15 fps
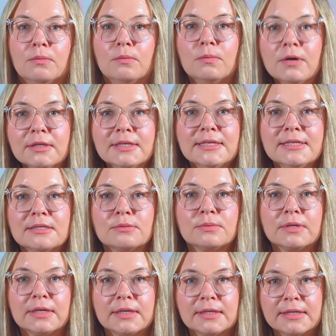What is
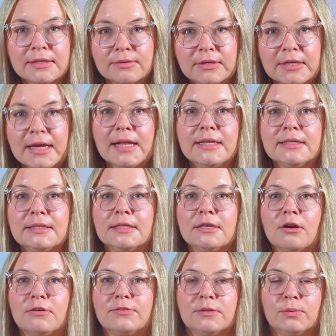the reality
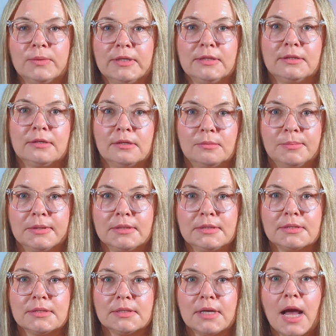of the wind
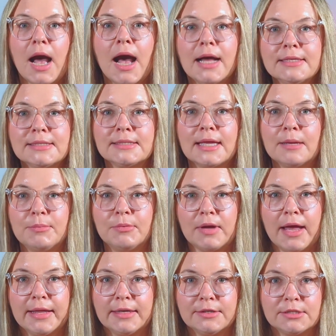turbines? Unstable
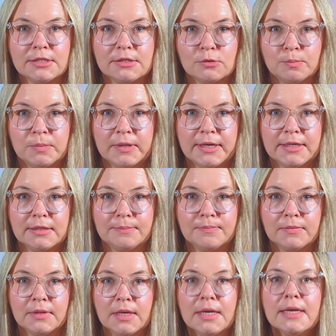energy supply,
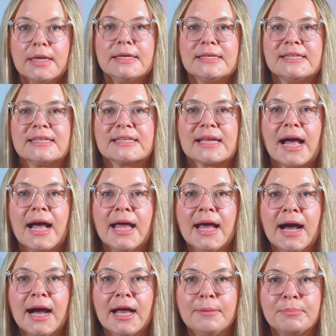sky
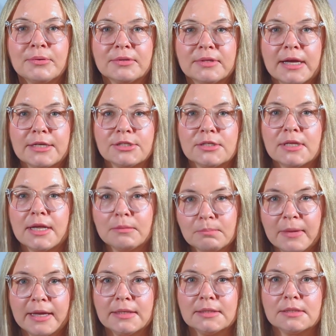high production and
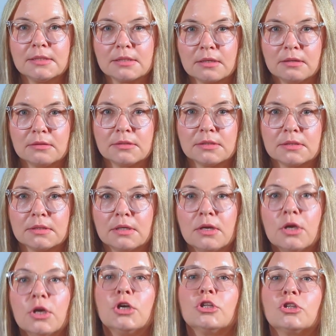maintenance cost,
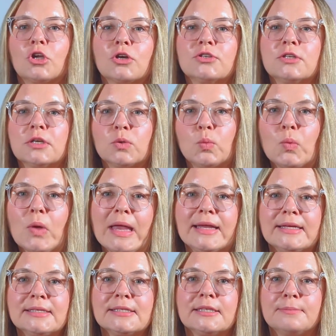toxic
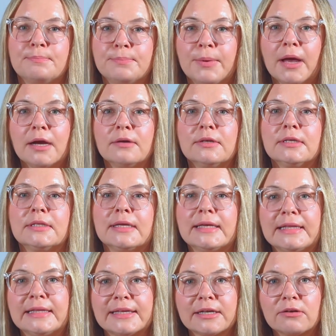waste buried
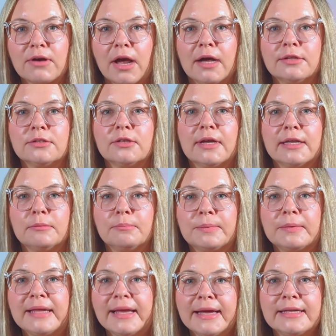in the ground, and
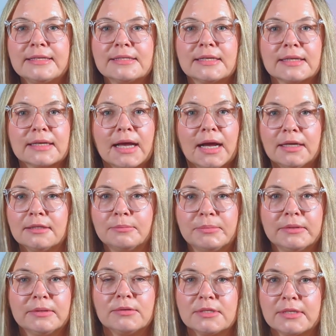blades that can't
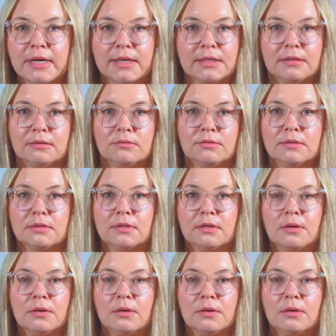be recycled,